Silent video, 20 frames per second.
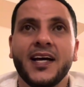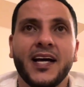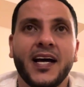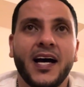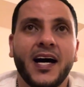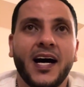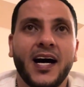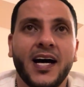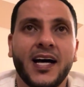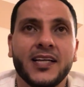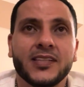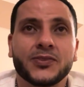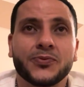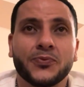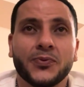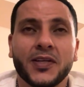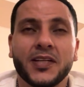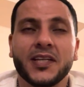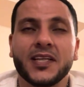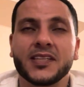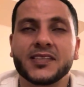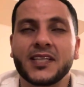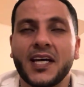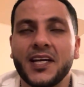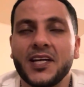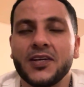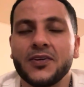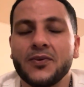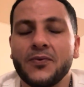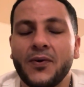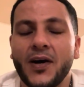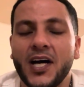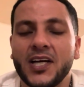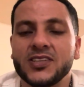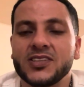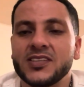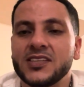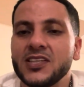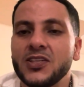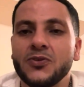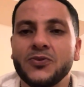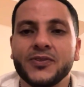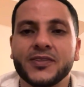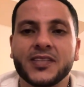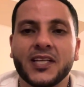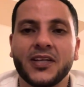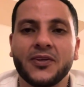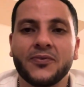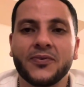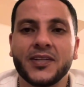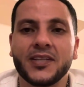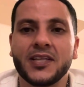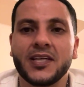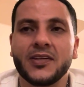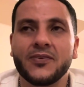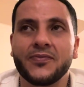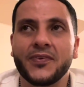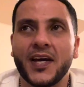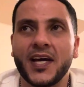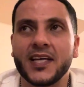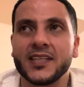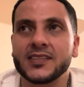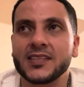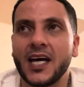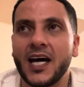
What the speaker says: It's really exciting to watch, see who's going to really advance.